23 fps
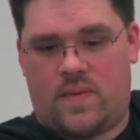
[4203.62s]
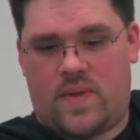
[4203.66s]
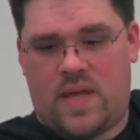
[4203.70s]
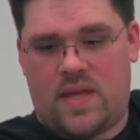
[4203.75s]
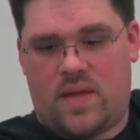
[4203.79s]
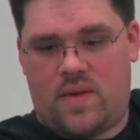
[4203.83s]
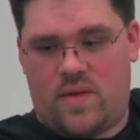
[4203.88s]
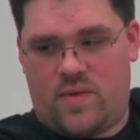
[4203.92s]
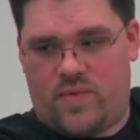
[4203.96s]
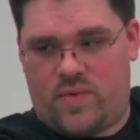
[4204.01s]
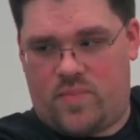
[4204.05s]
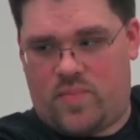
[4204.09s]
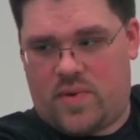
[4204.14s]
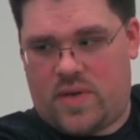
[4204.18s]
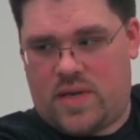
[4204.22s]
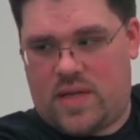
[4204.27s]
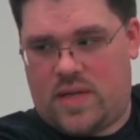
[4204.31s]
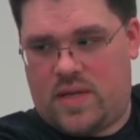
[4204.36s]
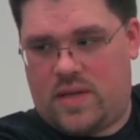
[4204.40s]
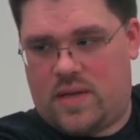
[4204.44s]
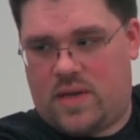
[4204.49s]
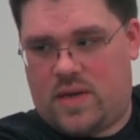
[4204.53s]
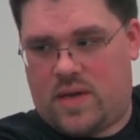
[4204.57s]
thank you,
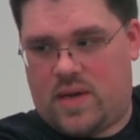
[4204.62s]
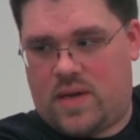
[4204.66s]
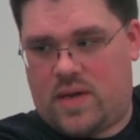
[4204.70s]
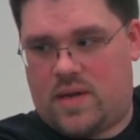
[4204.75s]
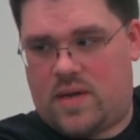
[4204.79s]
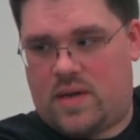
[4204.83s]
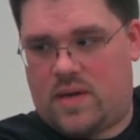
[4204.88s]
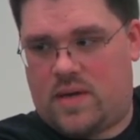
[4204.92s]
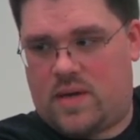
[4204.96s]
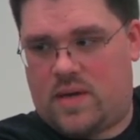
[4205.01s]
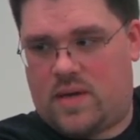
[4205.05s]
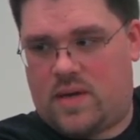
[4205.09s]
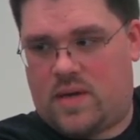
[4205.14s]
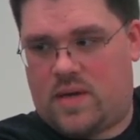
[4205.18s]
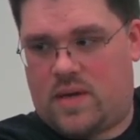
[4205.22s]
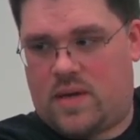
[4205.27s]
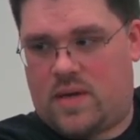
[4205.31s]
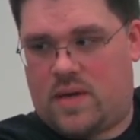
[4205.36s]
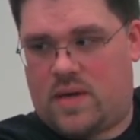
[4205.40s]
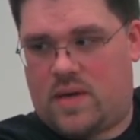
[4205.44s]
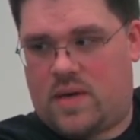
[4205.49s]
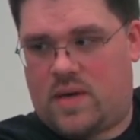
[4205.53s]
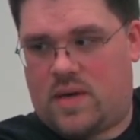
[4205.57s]
everybody. Uh,
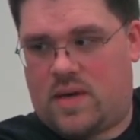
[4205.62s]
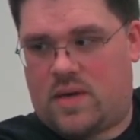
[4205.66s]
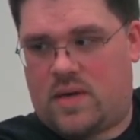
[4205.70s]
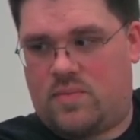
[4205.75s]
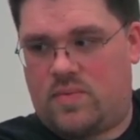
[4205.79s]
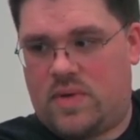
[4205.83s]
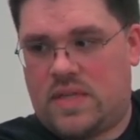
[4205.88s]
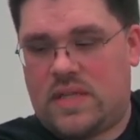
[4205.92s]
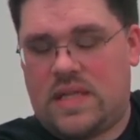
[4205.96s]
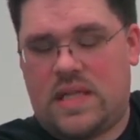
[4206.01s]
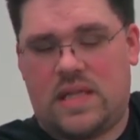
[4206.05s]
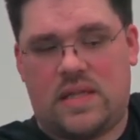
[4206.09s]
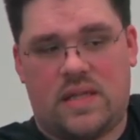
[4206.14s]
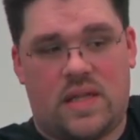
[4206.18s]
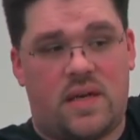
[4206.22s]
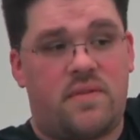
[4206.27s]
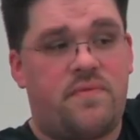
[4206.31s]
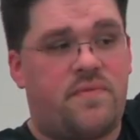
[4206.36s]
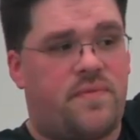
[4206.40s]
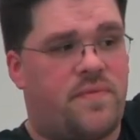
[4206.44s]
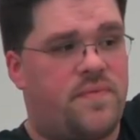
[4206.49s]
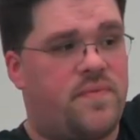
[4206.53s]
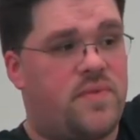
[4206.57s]
I really
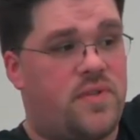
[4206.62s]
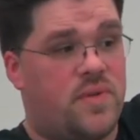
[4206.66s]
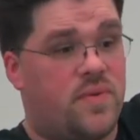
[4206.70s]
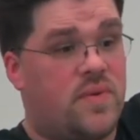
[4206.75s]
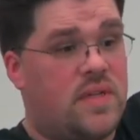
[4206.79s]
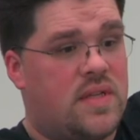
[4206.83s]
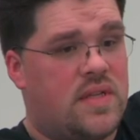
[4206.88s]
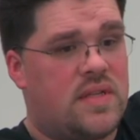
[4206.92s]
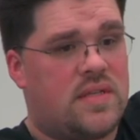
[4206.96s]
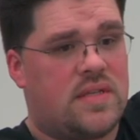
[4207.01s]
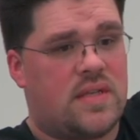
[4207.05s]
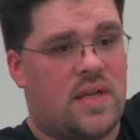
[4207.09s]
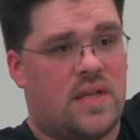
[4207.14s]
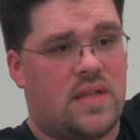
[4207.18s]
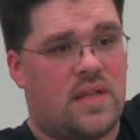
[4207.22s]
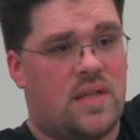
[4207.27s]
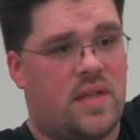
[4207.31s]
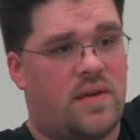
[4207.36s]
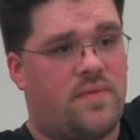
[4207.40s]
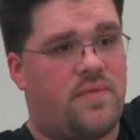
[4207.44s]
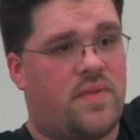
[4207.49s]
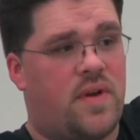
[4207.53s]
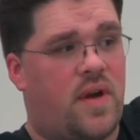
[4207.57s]
love doing this. I
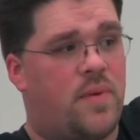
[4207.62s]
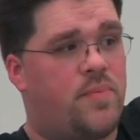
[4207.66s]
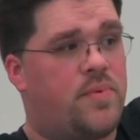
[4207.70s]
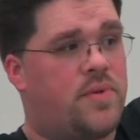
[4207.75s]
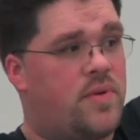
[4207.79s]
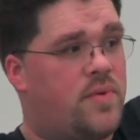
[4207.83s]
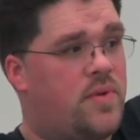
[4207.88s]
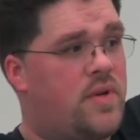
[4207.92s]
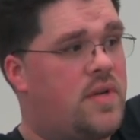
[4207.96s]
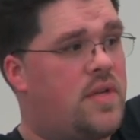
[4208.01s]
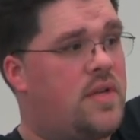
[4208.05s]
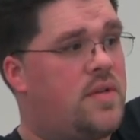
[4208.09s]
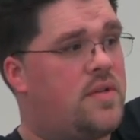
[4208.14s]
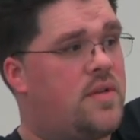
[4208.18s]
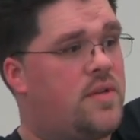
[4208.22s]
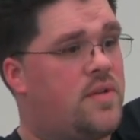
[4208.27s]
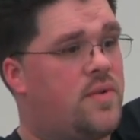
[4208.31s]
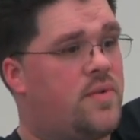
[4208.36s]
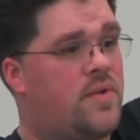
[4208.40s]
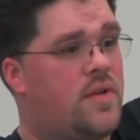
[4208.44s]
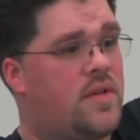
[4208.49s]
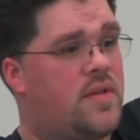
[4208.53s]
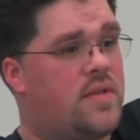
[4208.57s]
love the opportunity to
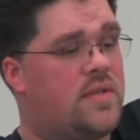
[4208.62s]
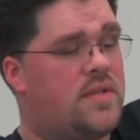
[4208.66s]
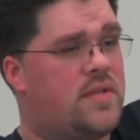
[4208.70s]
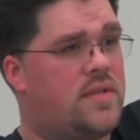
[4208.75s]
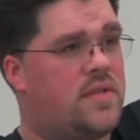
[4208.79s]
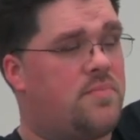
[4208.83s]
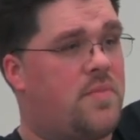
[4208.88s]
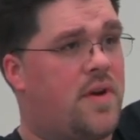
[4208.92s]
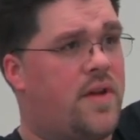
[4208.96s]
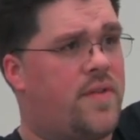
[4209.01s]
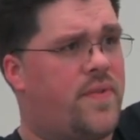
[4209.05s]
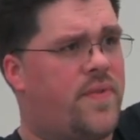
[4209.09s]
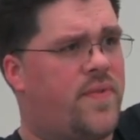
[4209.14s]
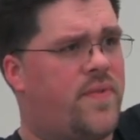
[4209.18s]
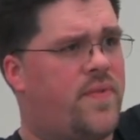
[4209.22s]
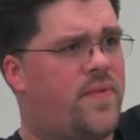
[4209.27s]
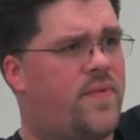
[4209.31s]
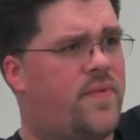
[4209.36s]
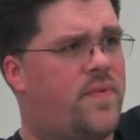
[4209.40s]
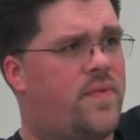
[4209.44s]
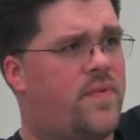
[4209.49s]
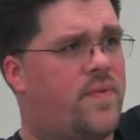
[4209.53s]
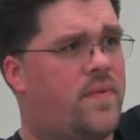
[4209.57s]
do it. This is my
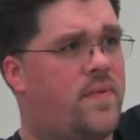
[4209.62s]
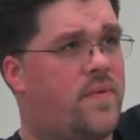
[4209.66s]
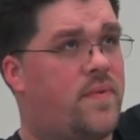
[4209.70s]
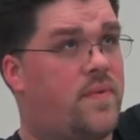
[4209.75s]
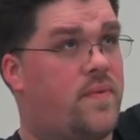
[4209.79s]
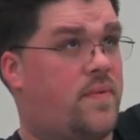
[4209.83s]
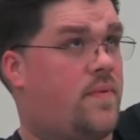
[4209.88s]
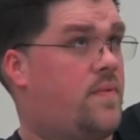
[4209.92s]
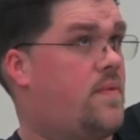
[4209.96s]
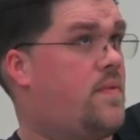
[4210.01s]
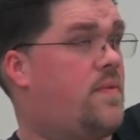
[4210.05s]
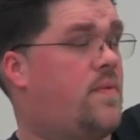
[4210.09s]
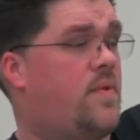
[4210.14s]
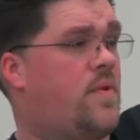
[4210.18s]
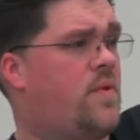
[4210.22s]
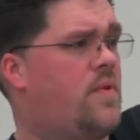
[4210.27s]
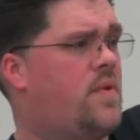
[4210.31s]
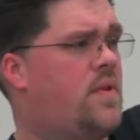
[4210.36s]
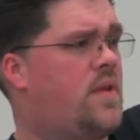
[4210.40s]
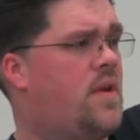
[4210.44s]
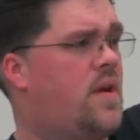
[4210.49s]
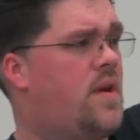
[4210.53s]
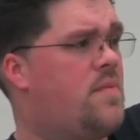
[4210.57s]

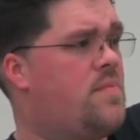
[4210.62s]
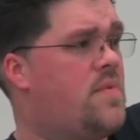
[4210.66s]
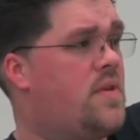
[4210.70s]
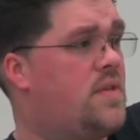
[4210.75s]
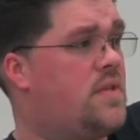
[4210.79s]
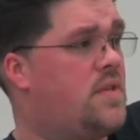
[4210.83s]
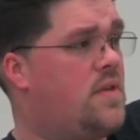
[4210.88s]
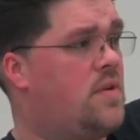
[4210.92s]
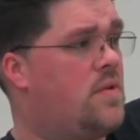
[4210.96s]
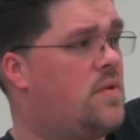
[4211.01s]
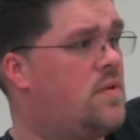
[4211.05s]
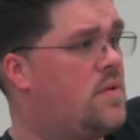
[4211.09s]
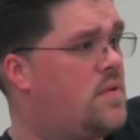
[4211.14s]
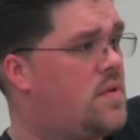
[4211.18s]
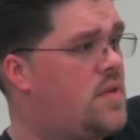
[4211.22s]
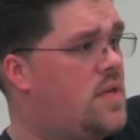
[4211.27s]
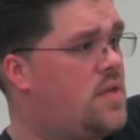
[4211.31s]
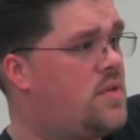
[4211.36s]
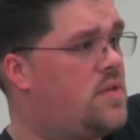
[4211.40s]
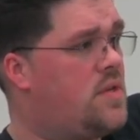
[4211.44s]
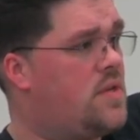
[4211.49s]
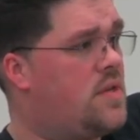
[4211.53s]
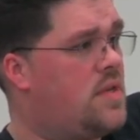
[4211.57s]
third time this year
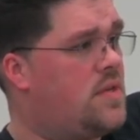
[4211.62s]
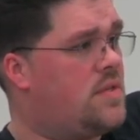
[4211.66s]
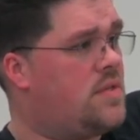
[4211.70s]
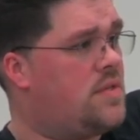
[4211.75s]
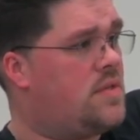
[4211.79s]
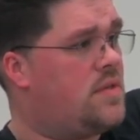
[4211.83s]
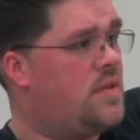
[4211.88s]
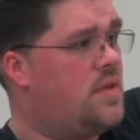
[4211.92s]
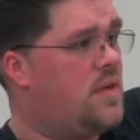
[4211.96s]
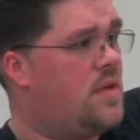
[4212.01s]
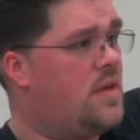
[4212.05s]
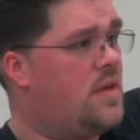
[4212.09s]
teaching this.